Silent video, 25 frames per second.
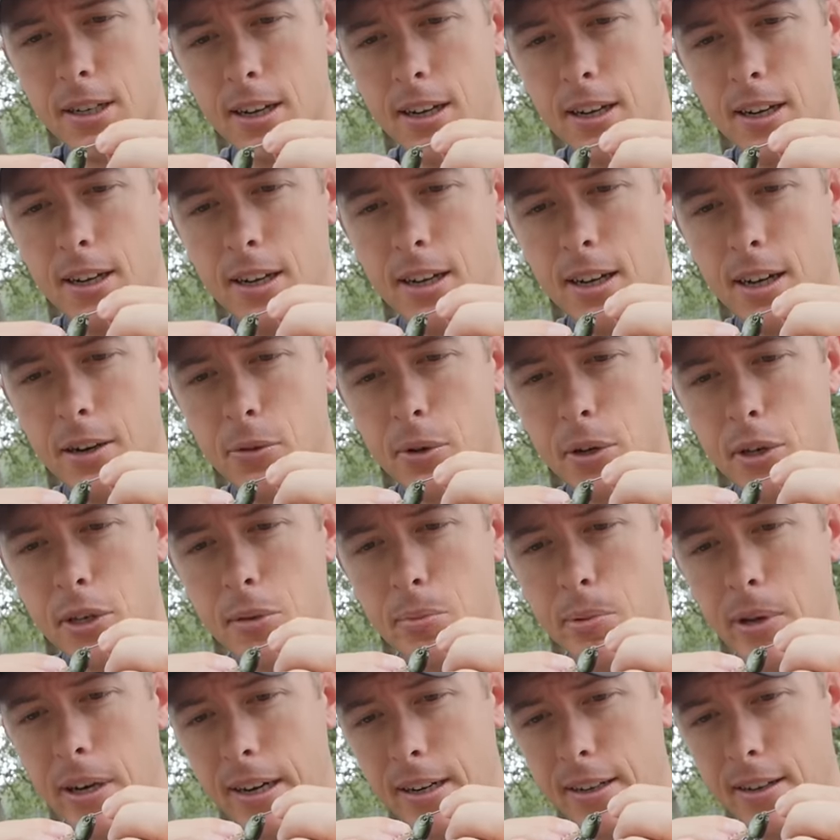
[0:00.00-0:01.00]
I would
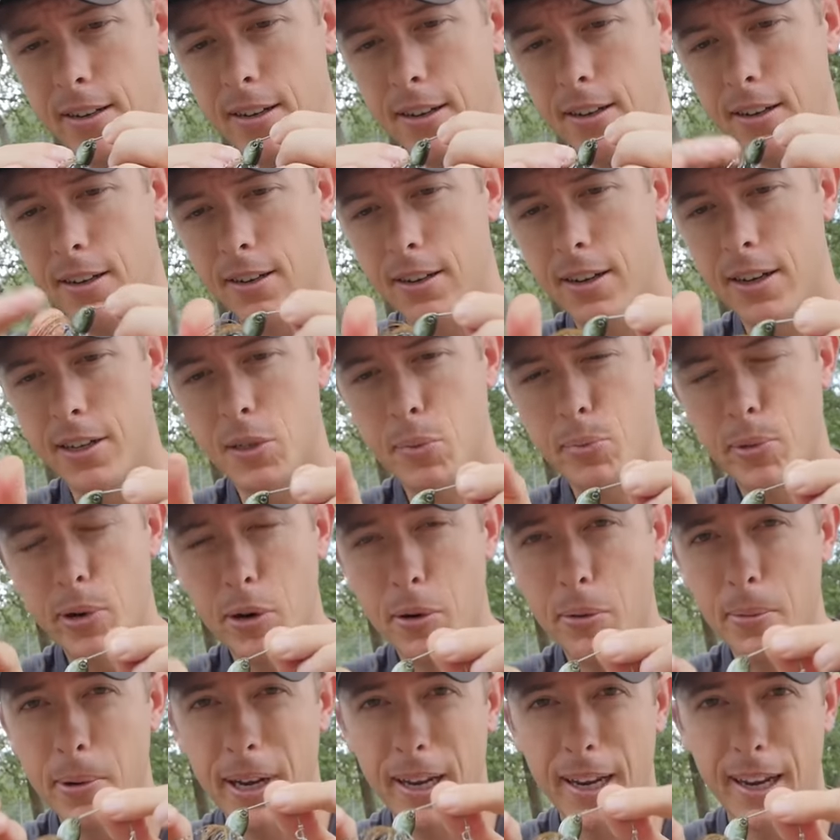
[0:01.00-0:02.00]
expect a
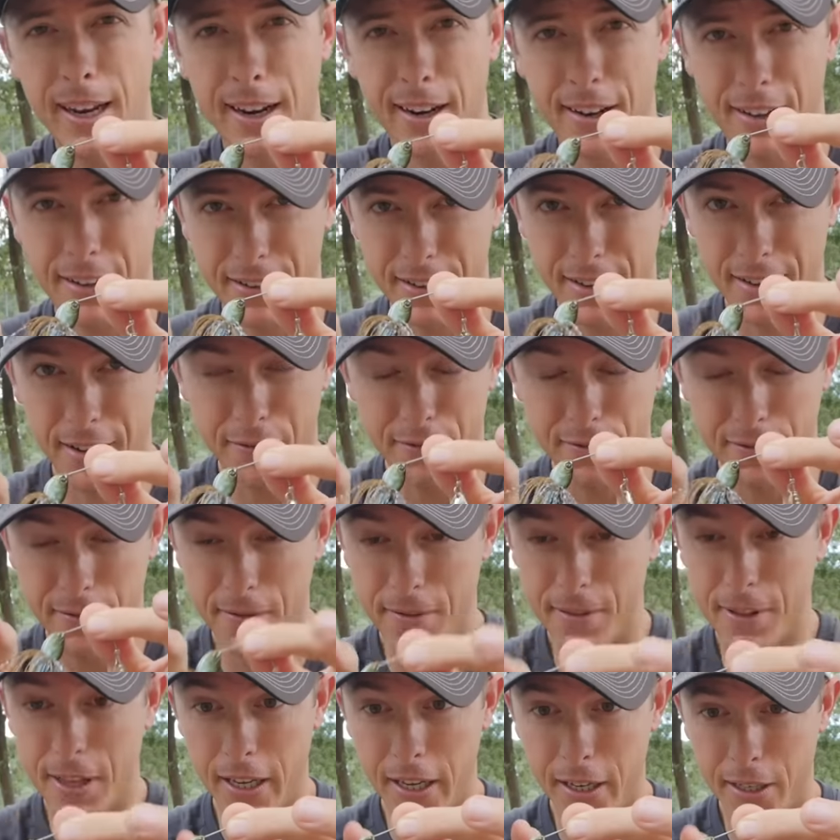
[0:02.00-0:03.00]
spinnerbait of
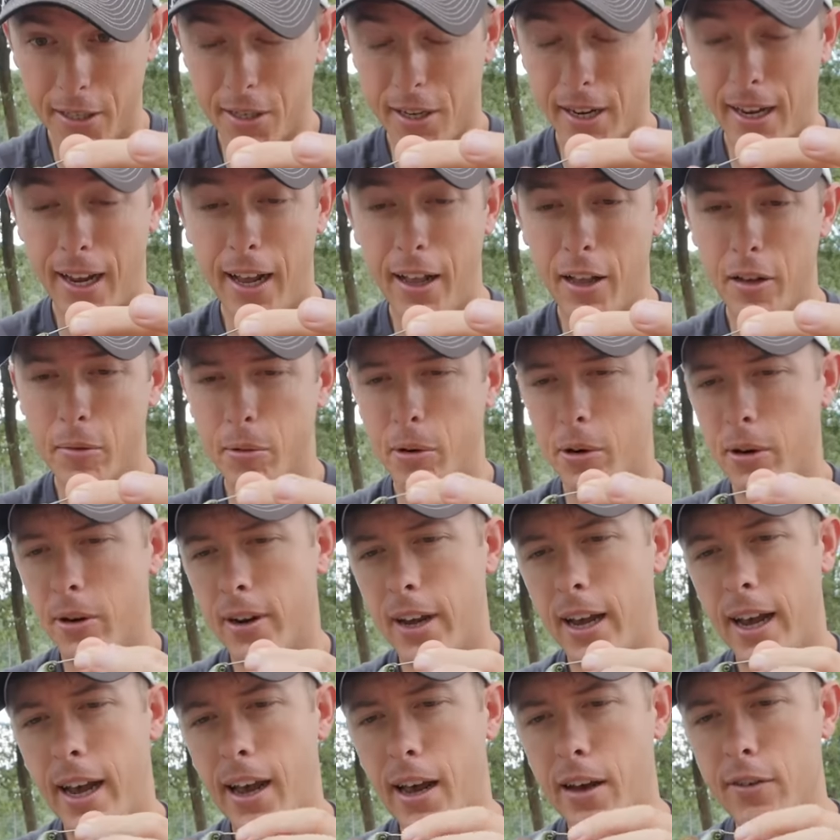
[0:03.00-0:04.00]
this caliber
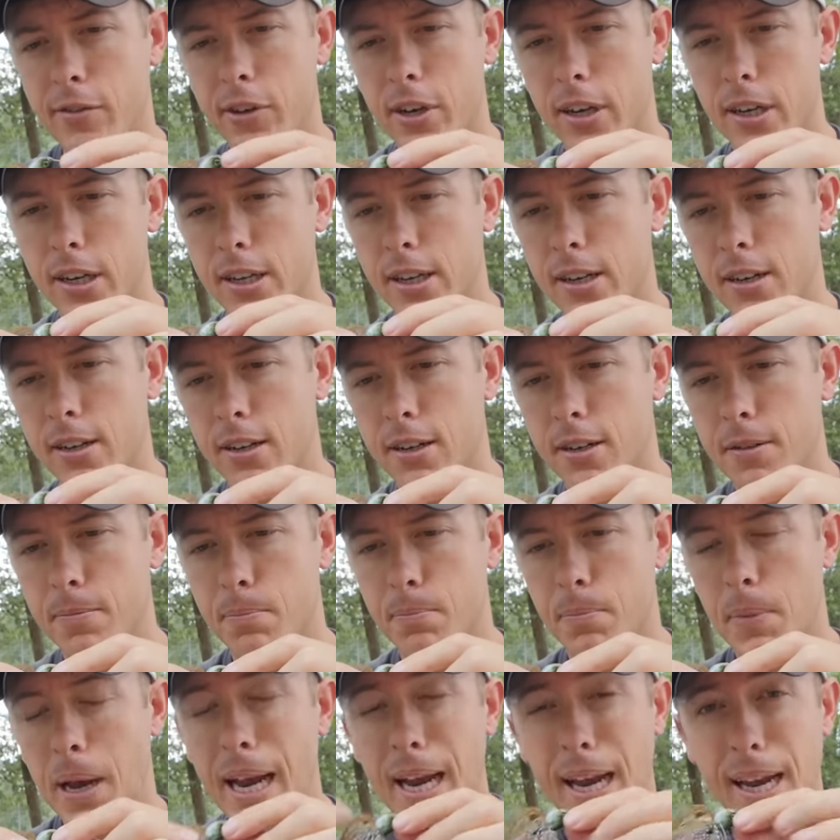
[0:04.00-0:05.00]
to have a
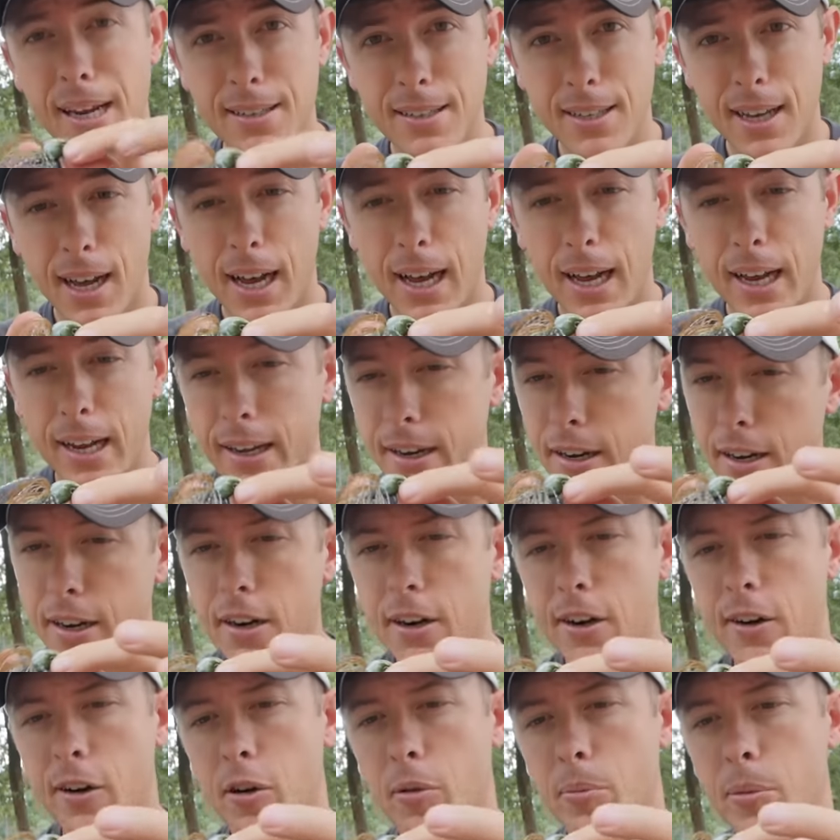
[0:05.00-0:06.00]
hand tied
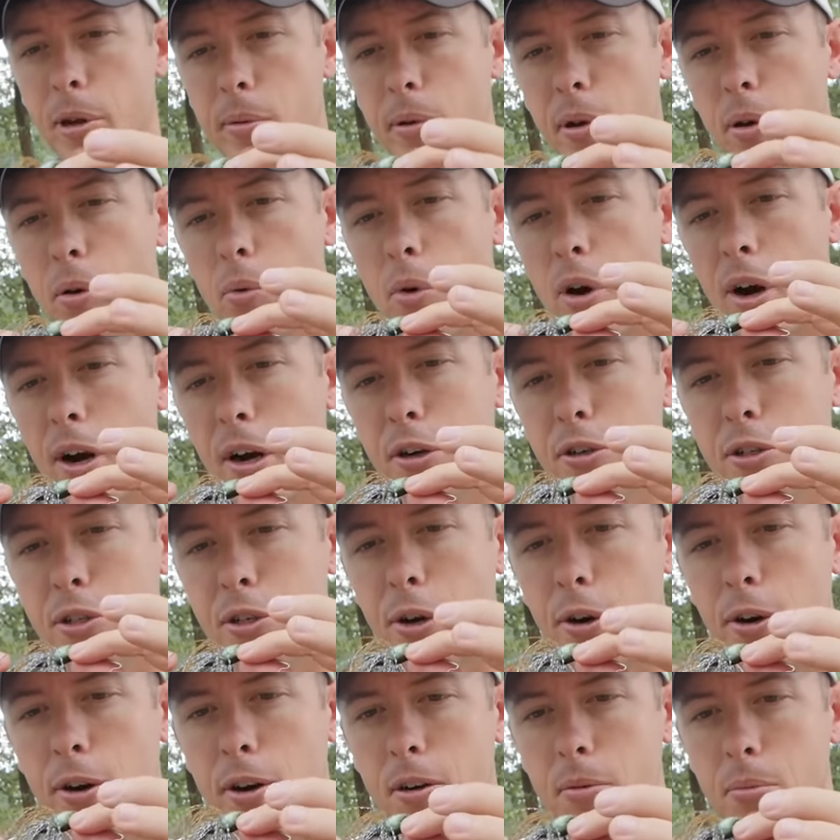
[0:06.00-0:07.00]
or maybe a wire
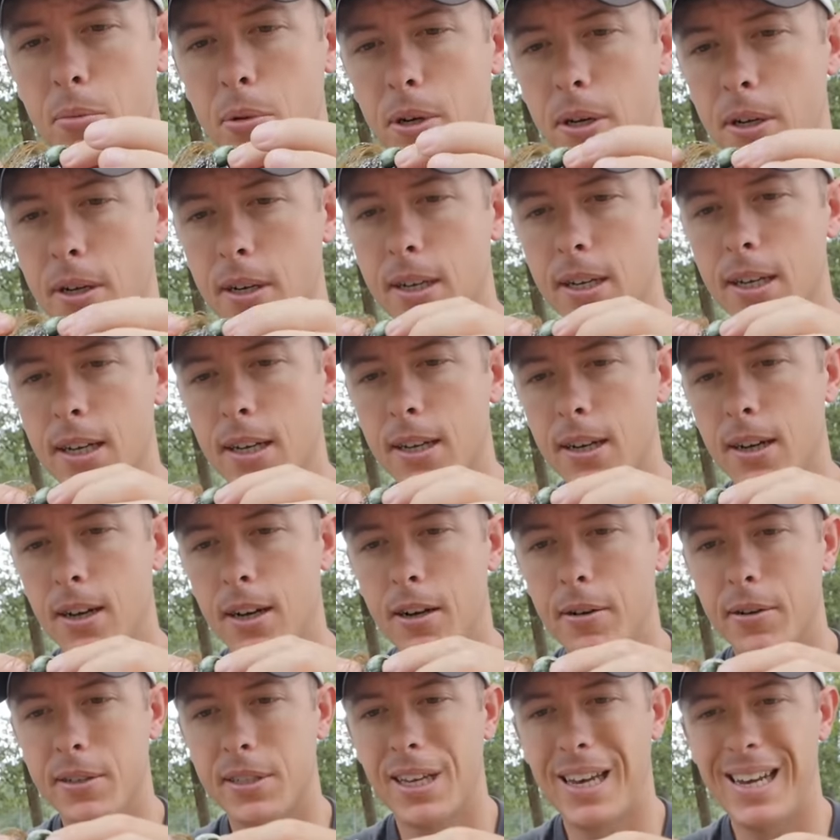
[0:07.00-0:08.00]
skirt, but
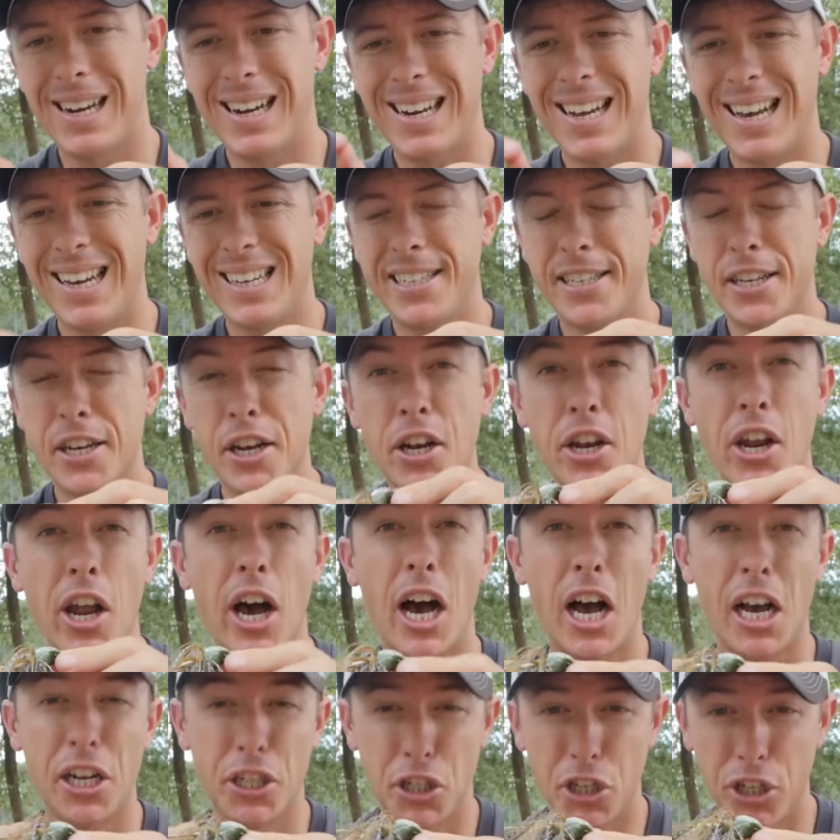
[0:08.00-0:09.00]
it's got a nice
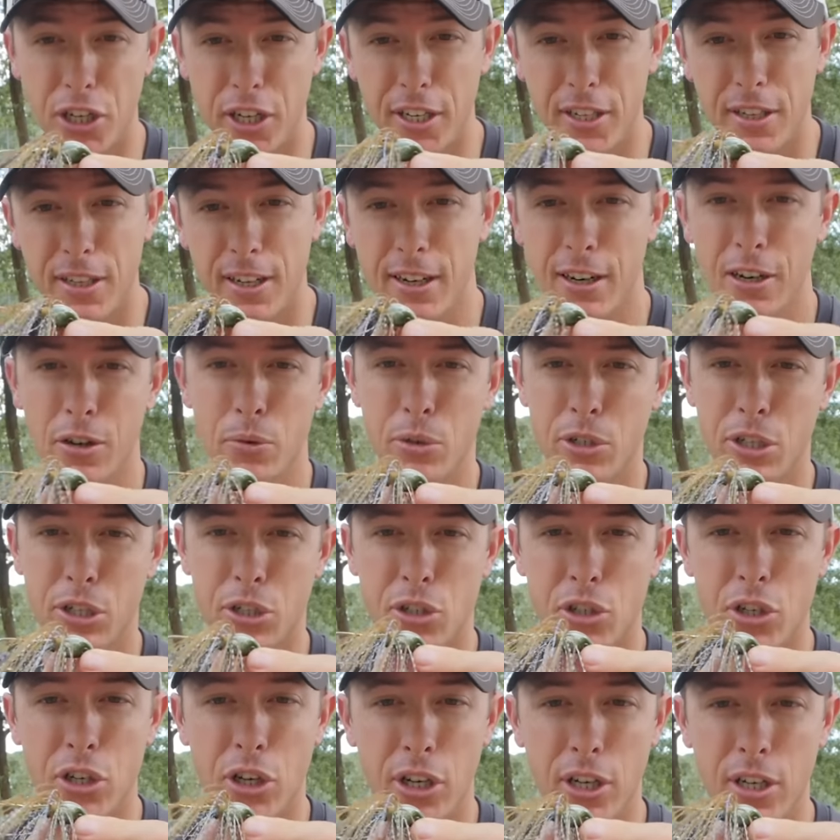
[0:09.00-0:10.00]
notch in there, which
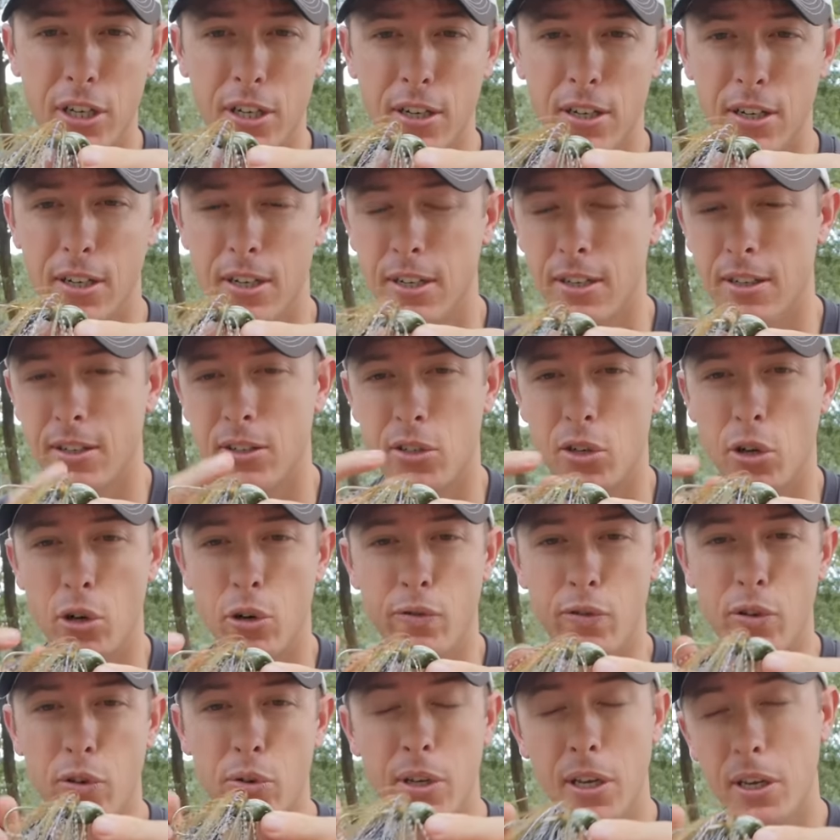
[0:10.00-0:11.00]
is good. So
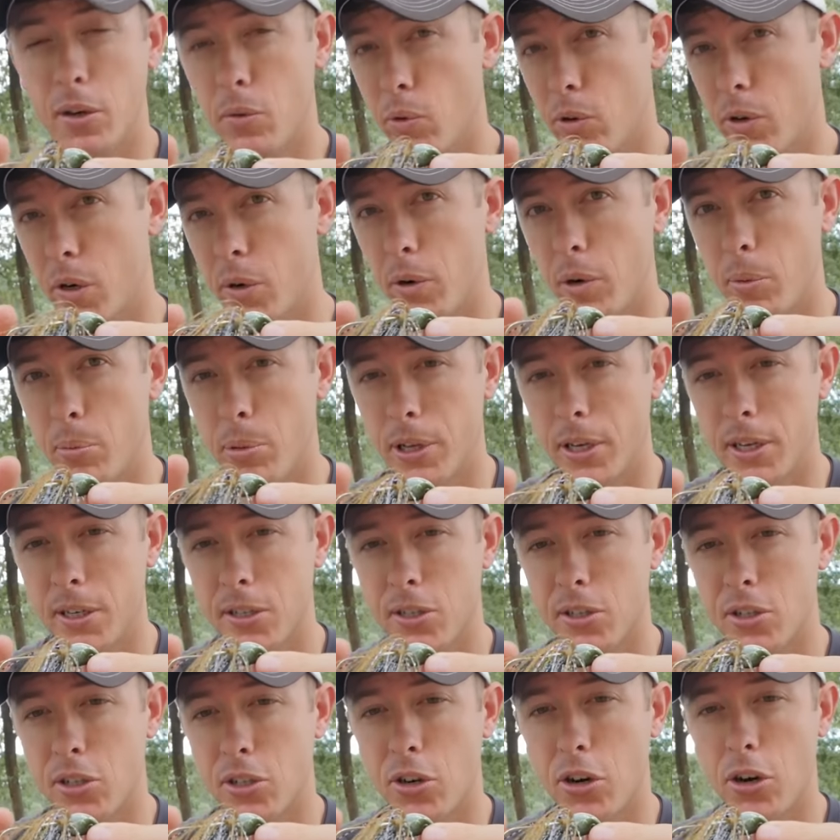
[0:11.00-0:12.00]
if you did want to replace
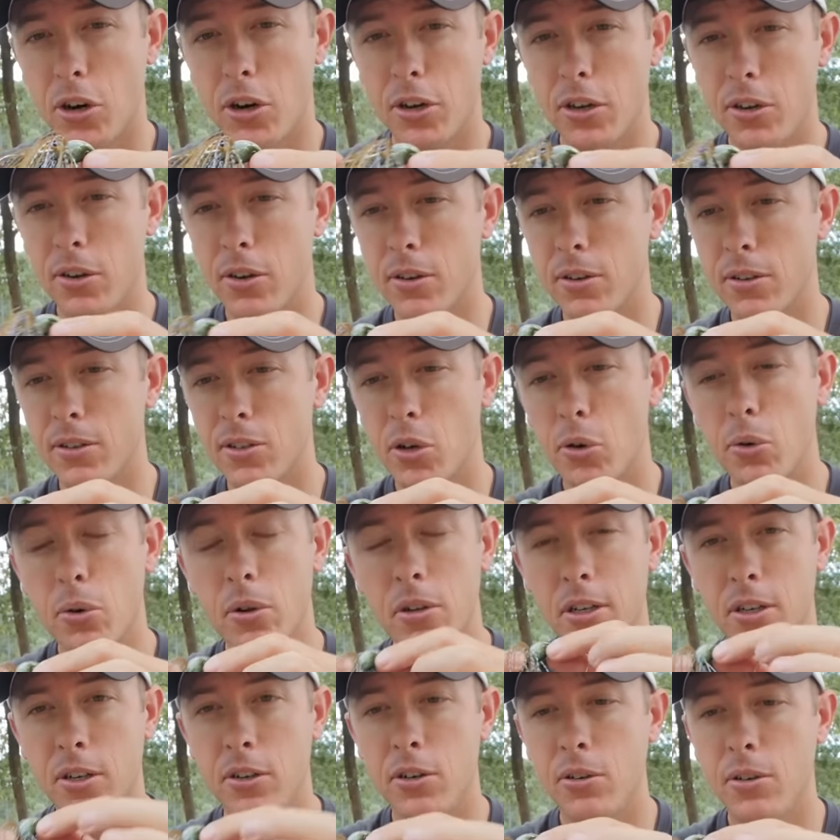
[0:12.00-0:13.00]
the skirt, you can
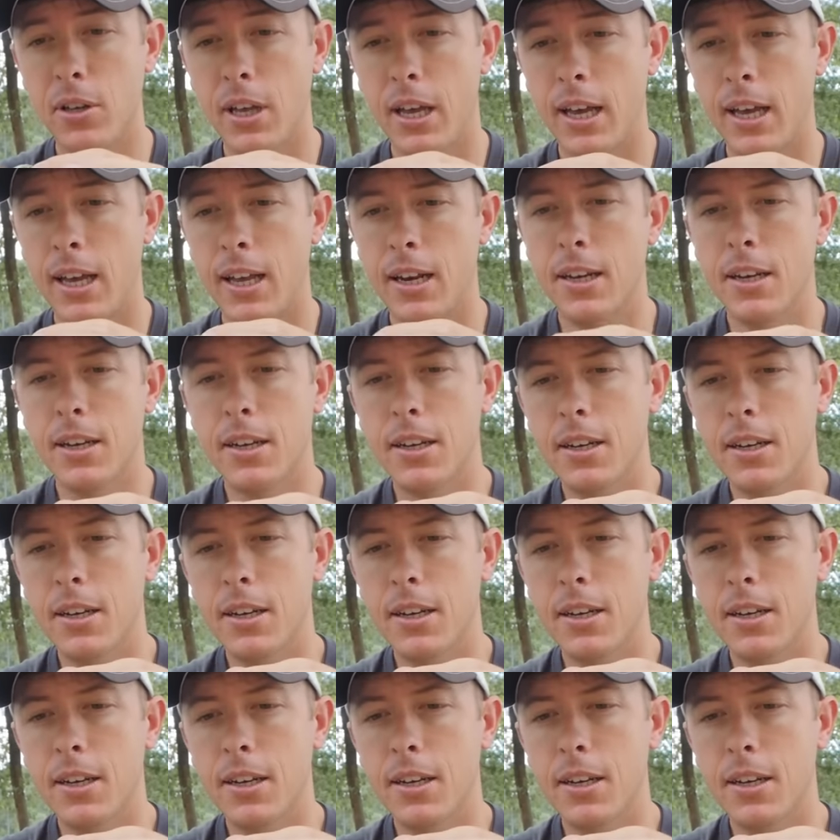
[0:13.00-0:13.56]
totally do that.